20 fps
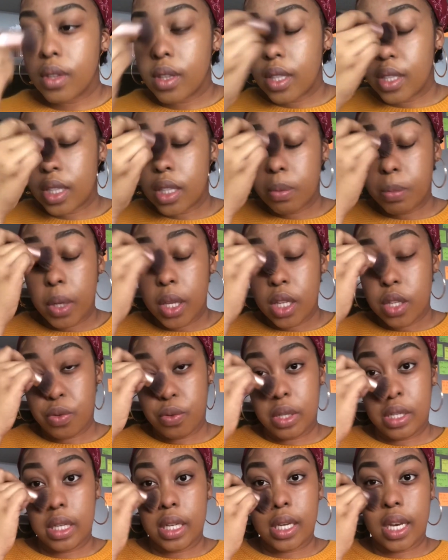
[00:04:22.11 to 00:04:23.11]
The smell is
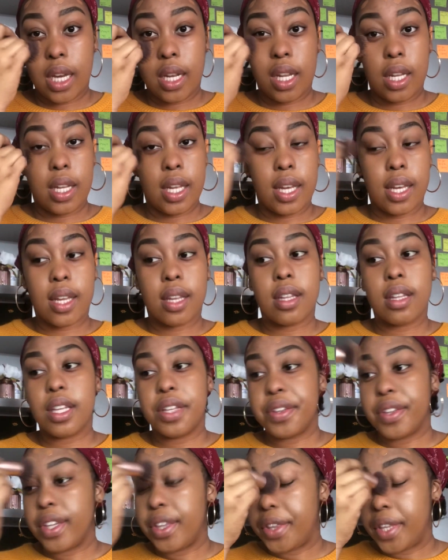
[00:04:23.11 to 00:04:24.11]
really kind of like
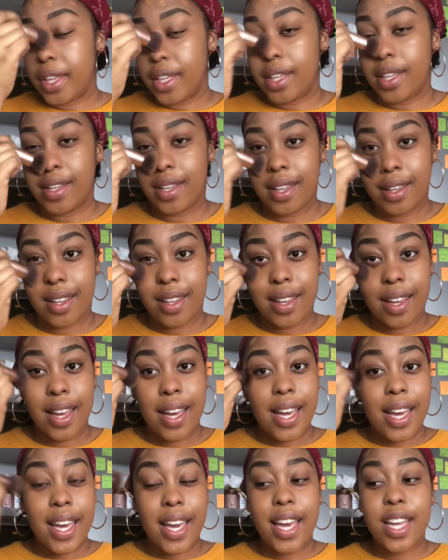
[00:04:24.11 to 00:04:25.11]

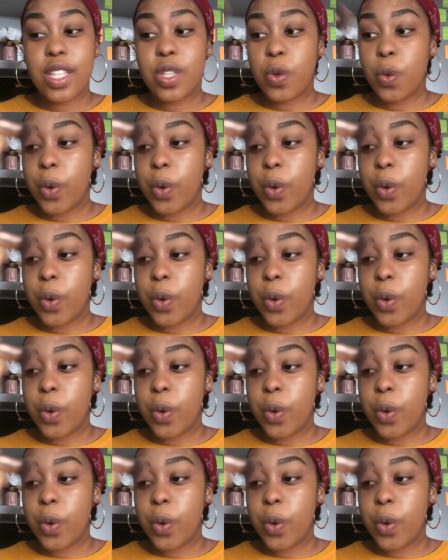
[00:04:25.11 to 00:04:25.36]
it's